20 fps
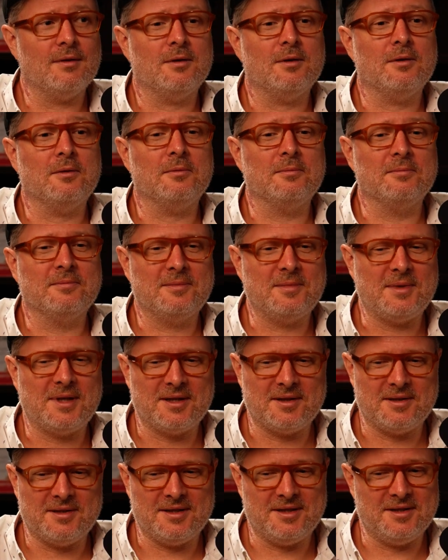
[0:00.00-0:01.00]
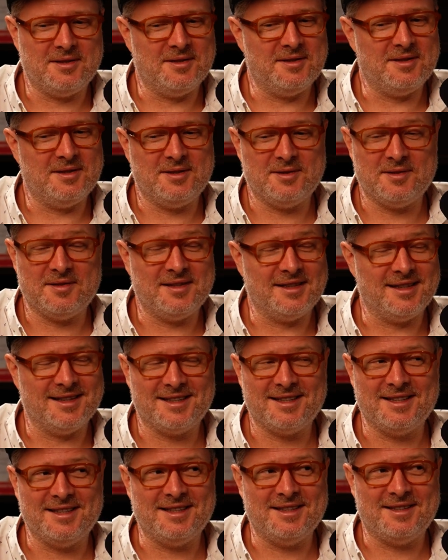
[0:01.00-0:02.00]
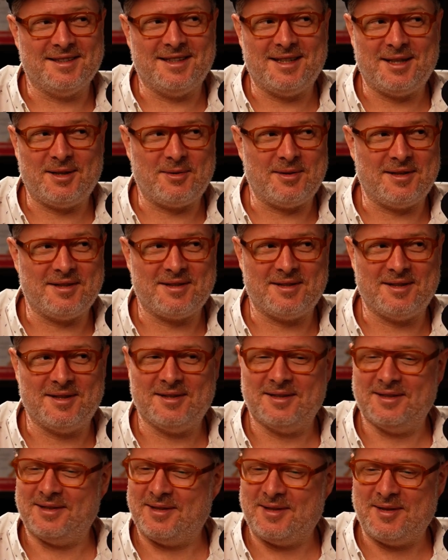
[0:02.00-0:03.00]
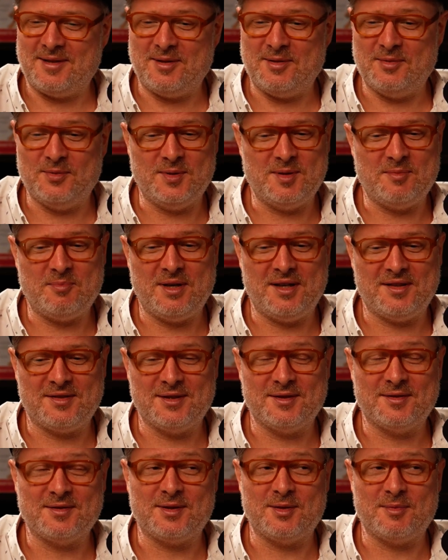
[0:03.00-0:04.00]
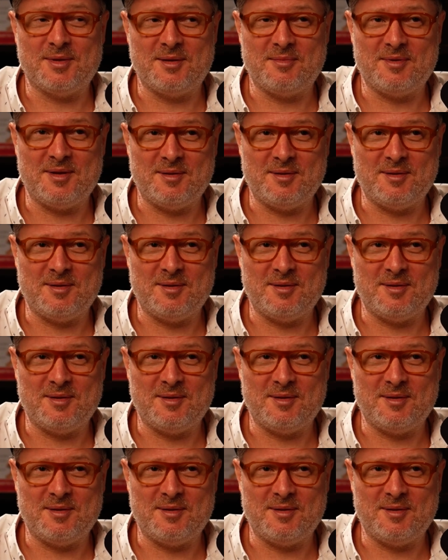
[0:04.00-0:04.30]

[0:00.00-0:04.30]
Oh, I don't think I can answer that question. I would piss off so many